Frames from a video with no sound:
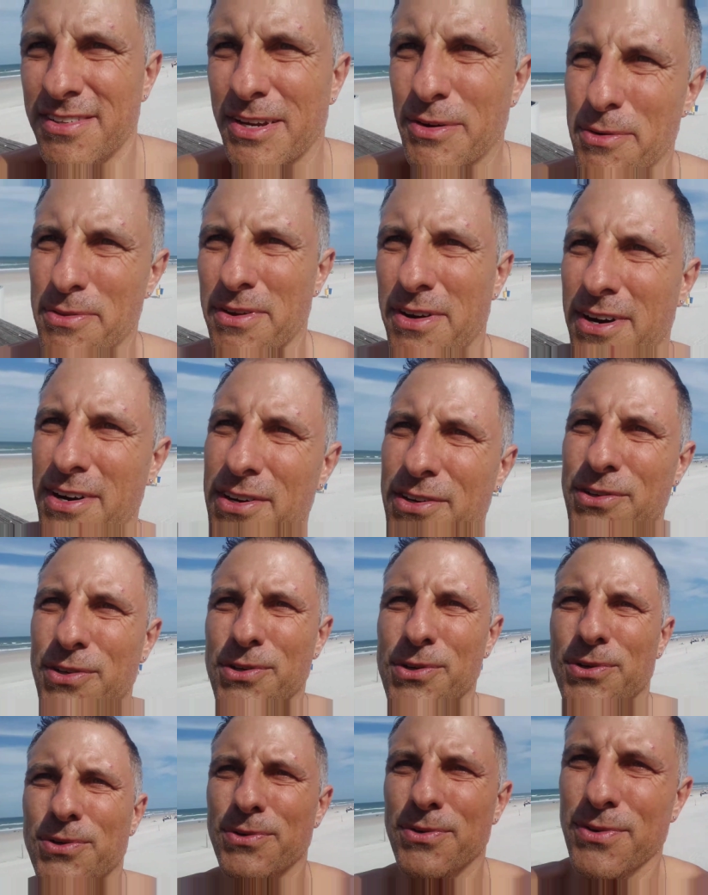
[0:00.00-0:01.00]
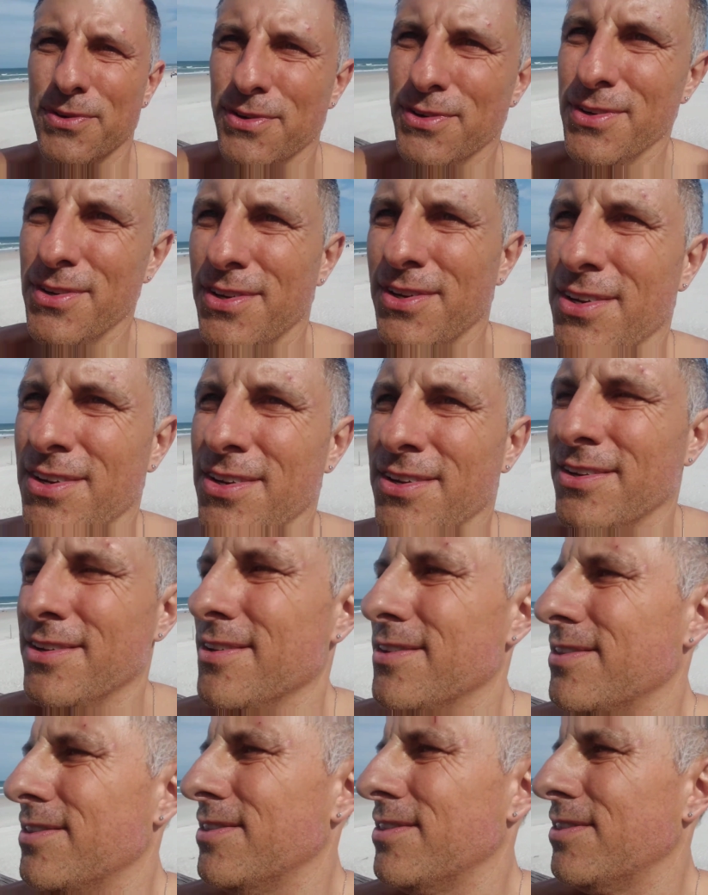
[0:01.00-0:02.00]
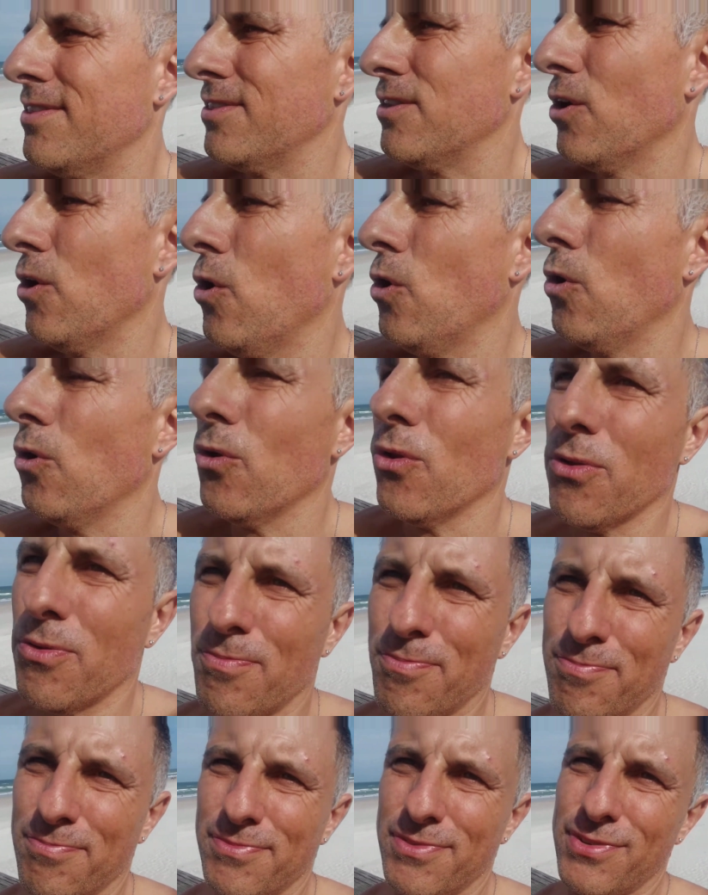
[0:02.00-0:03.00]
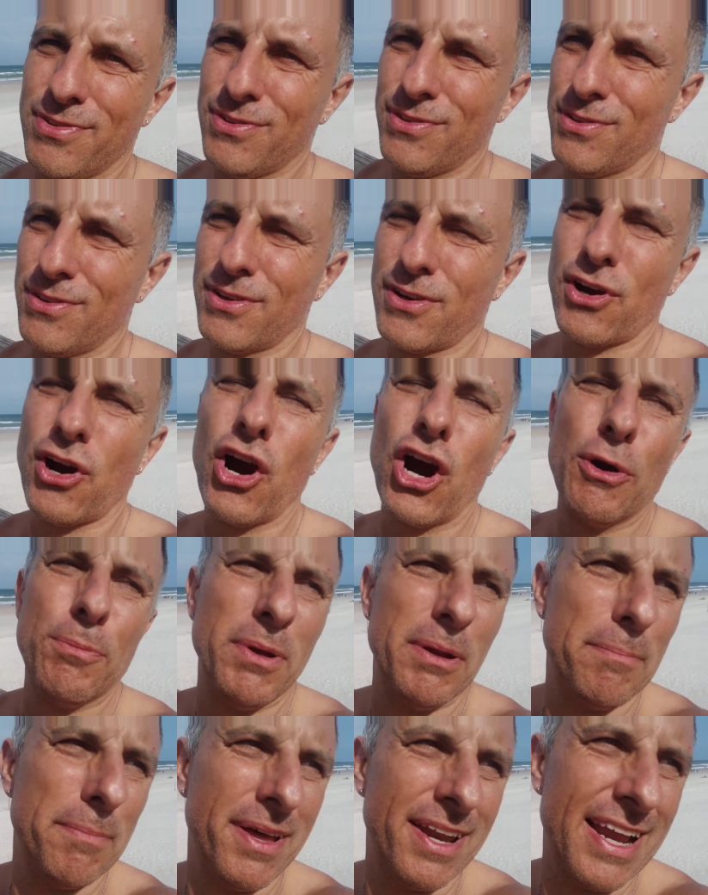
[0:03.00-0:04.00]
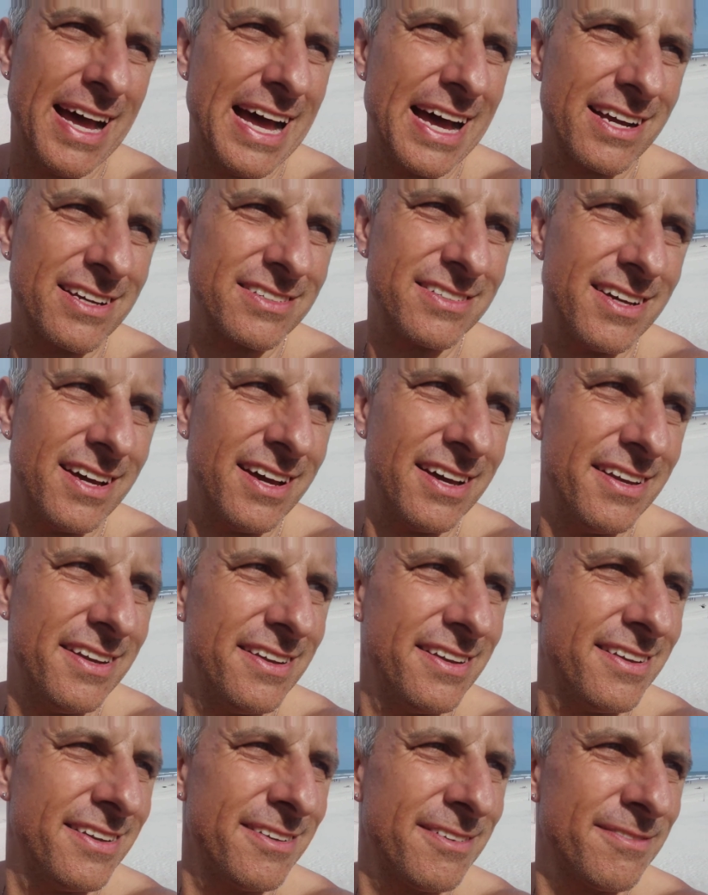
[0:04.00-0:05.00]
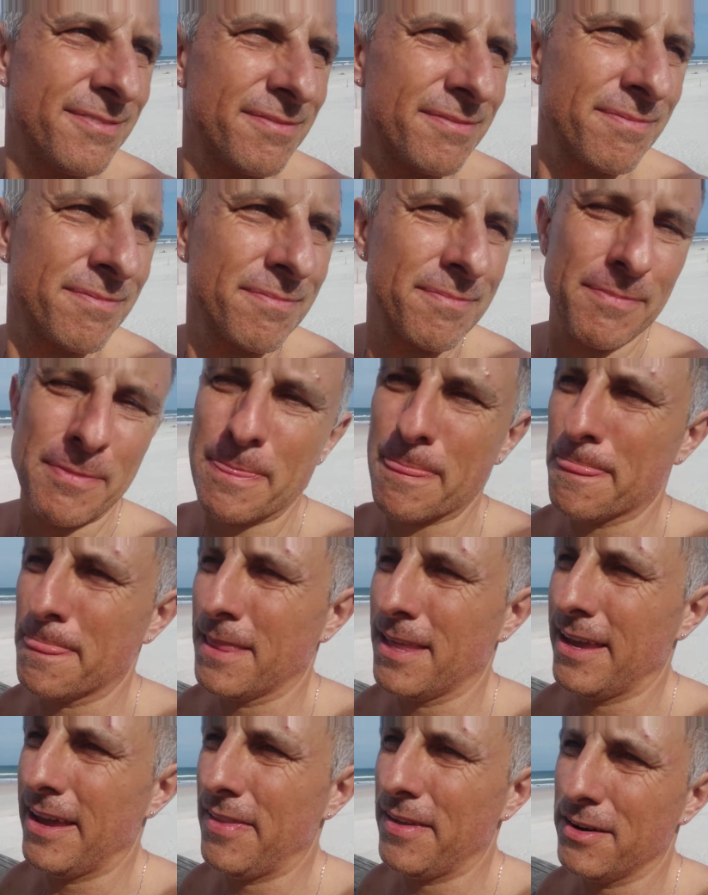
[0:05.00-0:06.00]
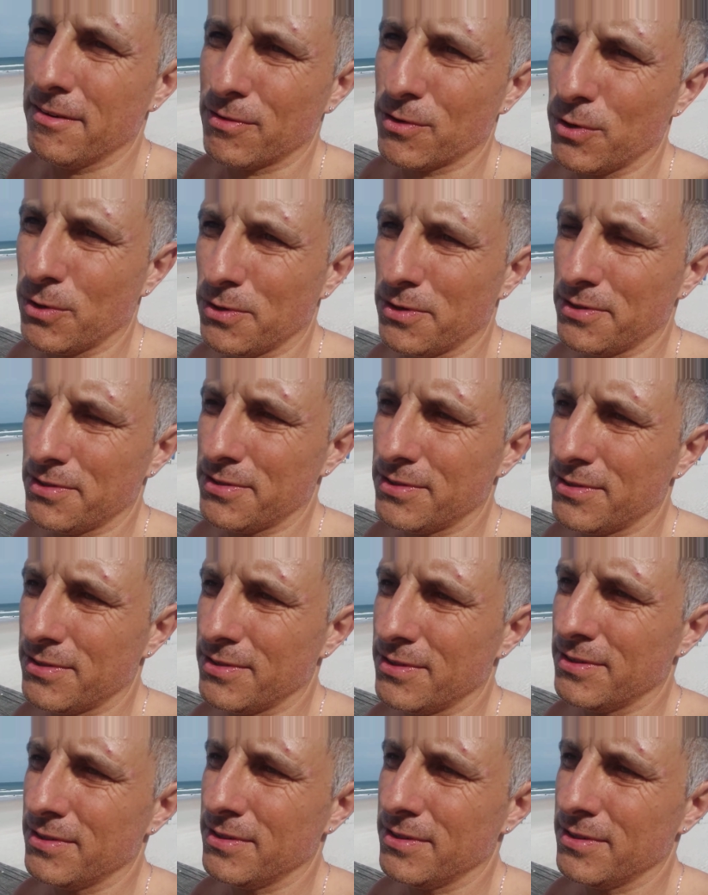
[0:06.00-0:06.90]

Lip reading: thing with regard to the whole carbon monoxide. And then, of course,